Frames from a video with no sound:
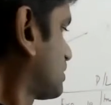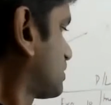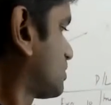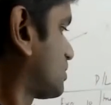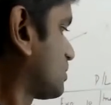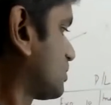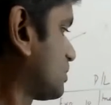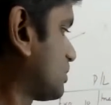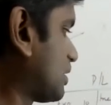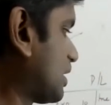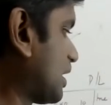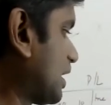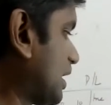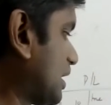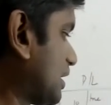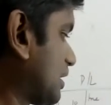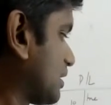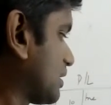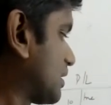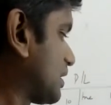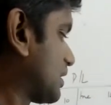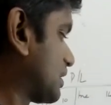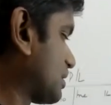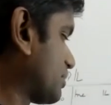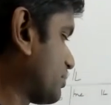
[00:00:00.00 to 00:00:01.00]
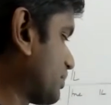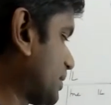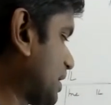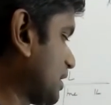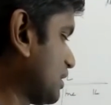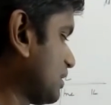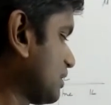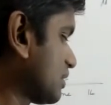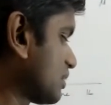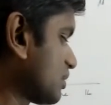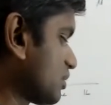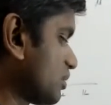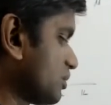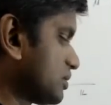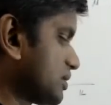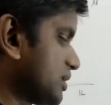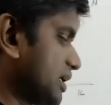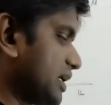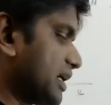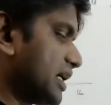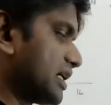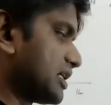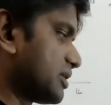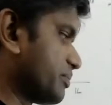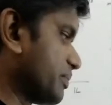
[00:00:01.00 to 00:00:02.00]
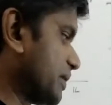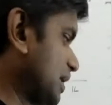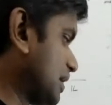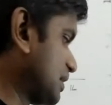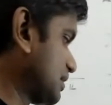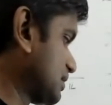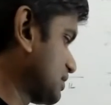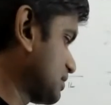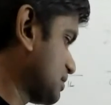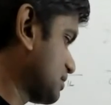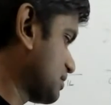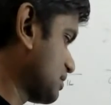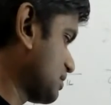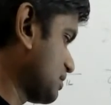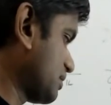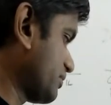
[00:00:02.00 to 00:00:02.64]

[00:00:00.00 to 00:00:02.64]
so I'll get my closing cash balance.